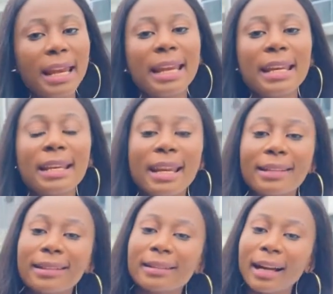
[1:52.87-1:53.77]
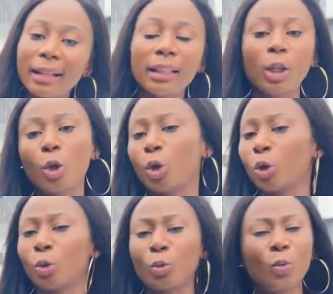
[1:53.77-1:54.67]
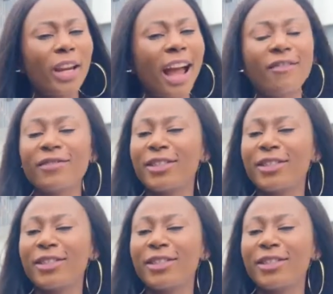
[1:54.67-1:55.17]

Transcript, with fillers: in a standalone we have